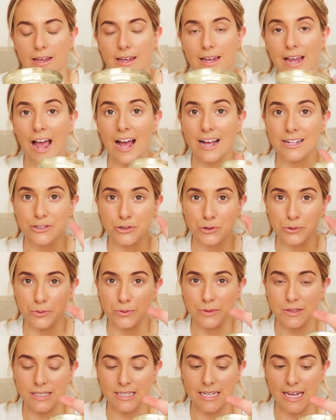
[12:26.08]

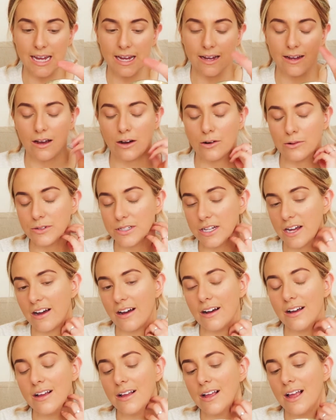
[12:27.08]
candlestick
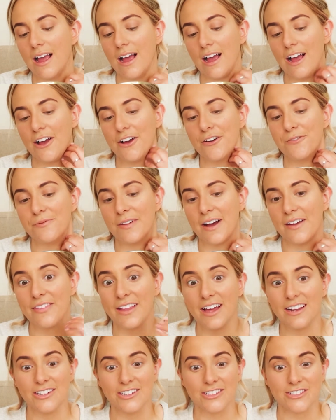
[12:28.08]
holder. And
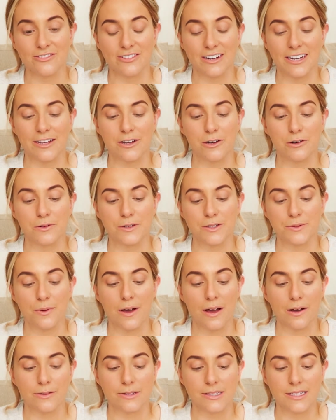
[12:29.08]
that looks really cool as
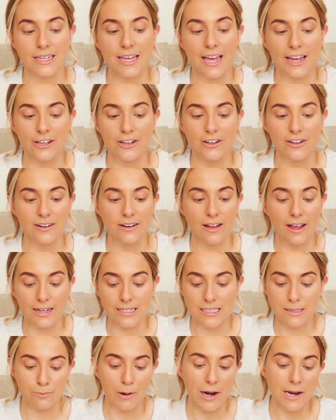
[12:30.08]
well. So yeah, you can like
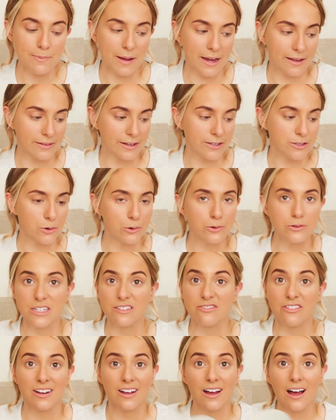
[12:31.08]
spray paint these all
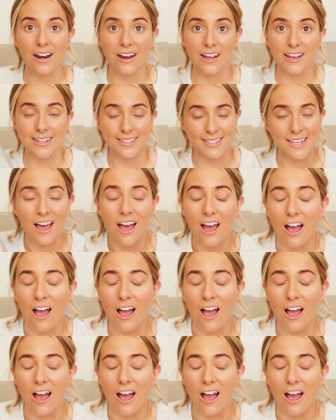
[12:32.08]
different colours.